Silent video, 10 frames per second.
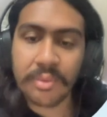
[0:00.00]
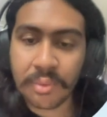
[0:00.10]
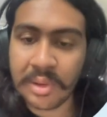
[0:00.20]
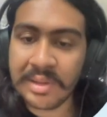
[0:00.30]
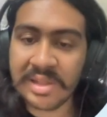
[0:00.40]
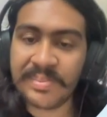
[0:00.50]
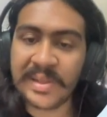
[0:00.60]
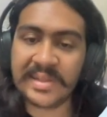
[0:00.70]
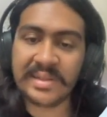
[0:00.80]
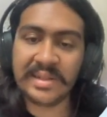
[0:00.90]
what this
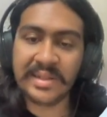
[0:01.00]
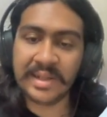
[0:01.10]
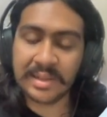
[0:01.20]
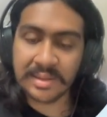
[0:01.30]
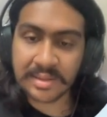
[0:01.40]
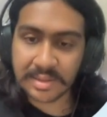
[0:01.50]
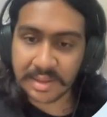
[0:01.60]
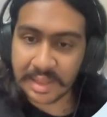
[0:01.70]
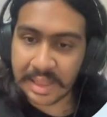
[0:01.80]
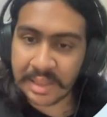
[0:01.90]
basically does,
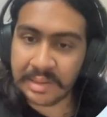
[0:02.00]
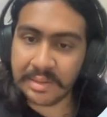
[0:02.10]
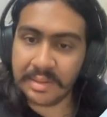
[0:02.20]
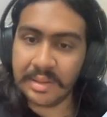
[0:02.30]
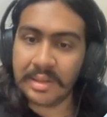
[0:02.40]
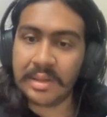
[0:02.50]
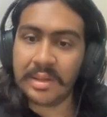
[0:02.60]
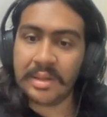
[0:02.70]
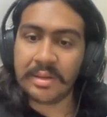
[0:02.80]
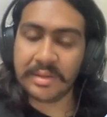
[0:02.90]
it
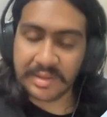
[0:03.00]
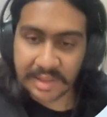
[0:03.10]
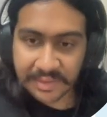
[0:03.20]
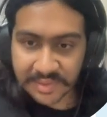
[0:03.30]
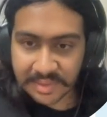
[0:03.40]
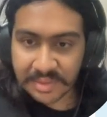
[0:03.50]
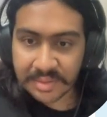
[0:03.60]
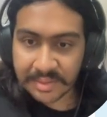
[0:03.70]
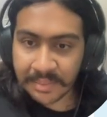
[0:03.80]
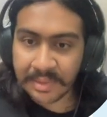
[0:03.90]

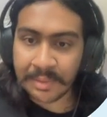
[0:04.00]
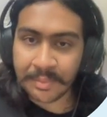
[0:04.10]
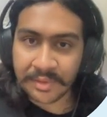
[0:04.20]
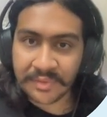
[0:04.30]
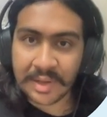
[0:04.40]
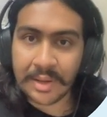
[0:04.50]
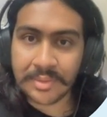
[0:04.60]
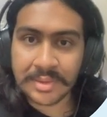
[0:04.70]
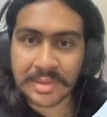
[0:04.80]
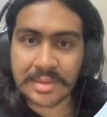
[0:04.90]
receives the number of
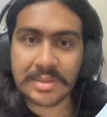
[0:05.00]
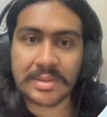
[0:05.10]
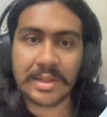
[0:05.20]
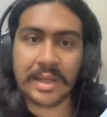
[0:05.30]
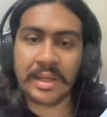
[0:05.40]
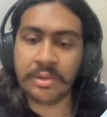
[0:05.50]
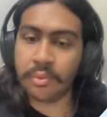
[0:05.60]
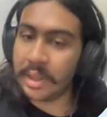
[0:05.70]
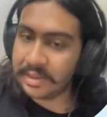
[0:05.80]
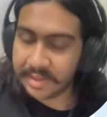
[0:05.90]
counts in
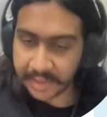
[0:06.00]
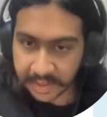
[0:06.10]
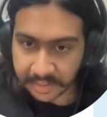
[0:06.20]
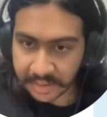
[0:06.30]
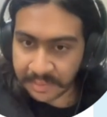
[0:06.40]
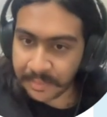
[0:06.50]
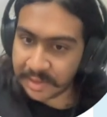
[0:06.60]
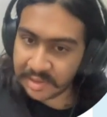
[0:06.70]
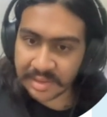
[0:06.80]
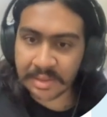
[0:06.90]
1 second. It
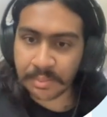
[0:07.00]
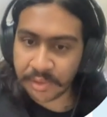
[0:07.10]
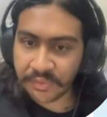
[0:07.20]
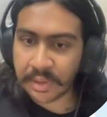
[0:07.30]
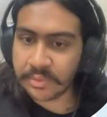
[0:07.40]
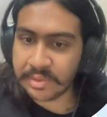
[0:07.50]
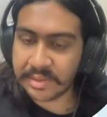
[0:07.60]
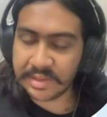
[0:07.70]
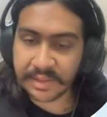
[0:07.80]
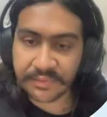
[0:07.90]
measures the number of counts
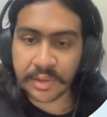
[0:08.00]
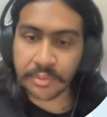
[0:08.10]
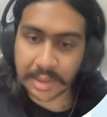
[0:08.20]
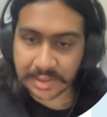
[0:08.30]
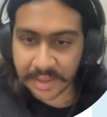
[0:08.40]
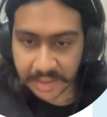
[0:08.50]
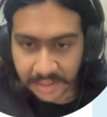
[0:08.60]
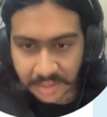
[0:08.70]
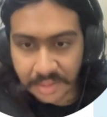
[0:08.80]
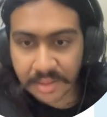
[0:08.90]
received in 1
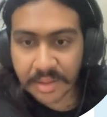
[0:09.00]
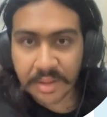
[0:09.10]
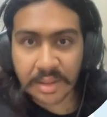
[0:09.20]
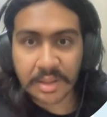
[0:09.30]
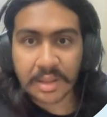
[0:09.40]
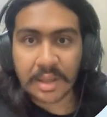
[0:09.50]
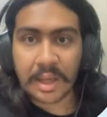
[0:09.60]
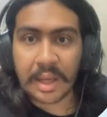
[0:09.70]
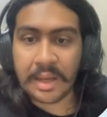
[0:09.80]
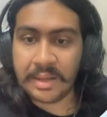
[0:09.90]
second,
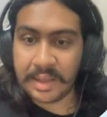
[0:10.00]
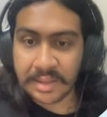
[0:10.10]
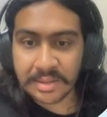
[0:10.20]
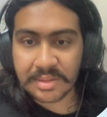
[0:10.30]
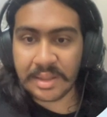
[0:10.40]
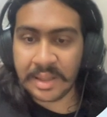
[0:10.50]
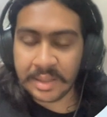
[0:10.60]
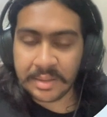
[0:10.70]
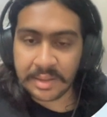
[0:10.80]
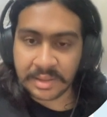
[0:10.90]
and hence
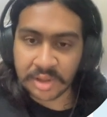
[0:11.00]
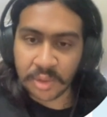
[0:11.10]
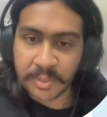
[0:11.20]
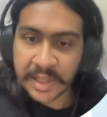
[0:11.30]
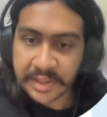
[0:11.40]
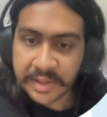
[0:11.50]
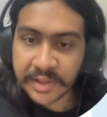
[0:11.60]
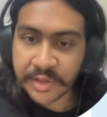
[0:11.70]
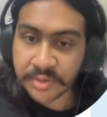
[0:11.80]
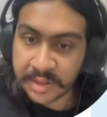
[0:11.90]
it is operated
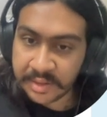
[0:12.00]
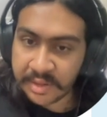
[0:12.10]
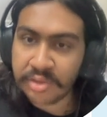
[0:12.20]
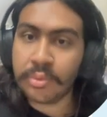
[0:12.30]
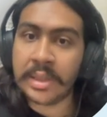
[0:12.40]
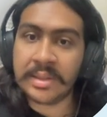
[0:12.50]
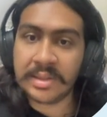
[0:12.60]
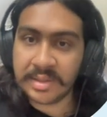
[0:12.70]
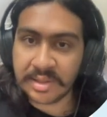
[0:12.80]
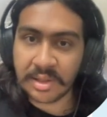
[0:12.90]
using this 1
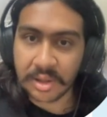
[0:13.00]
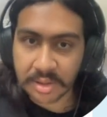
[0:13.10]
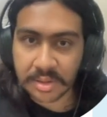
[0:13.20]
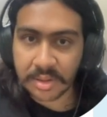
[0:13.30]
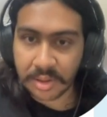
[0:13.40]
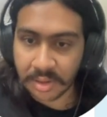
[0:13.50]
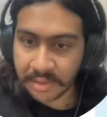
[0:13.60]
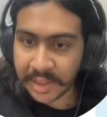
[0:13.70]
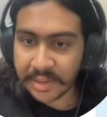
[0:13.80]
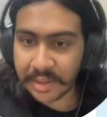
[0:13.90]
hertz clock.
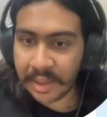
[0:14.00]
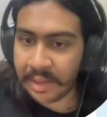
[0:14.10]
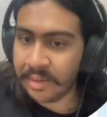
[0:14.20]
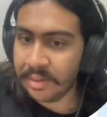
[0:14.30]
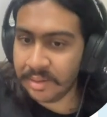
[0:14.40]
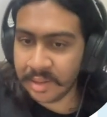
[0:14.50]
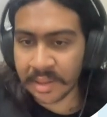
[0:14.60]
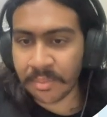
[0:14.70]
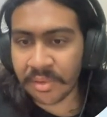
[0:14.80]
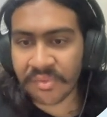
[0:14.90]
Alright, and the
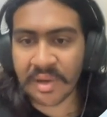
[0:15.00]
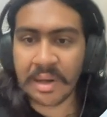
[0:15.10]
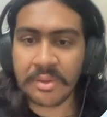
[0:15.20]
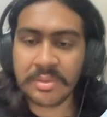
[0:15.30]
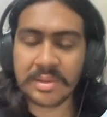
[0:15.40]
number of counts